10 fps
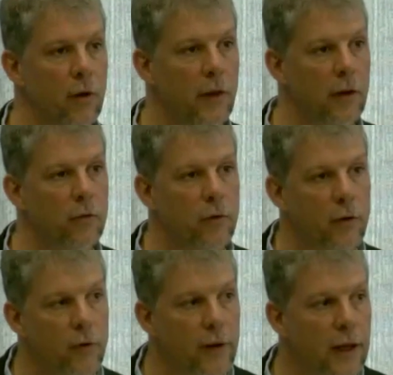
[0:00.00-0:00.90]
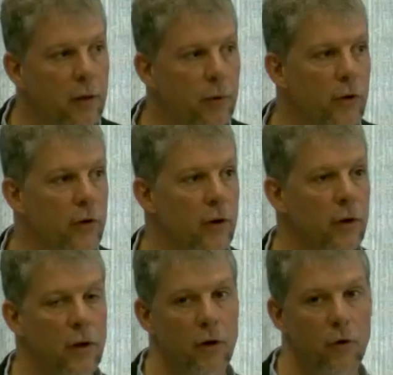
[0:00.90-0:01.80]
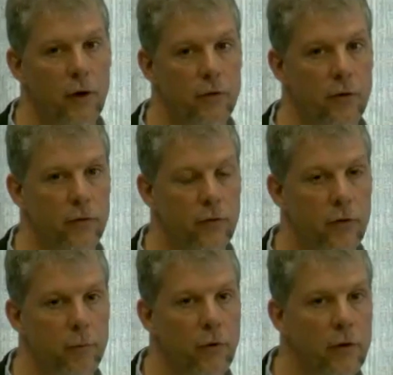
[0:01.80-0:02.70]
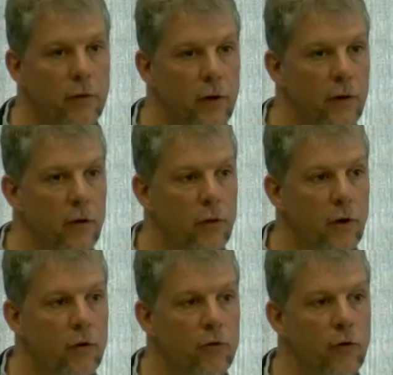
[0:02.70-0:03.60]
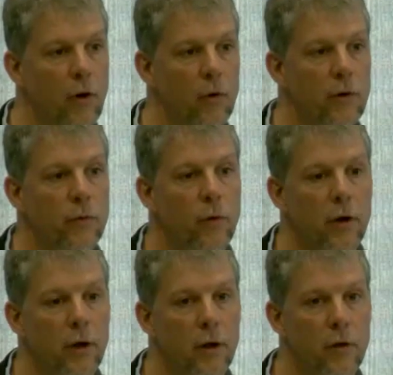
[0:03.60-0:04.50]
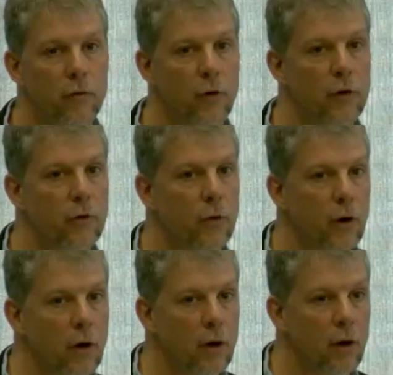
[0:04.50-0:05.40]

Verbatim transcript: That, that reliability increases to the point that there is Joe. He's walking in the front door.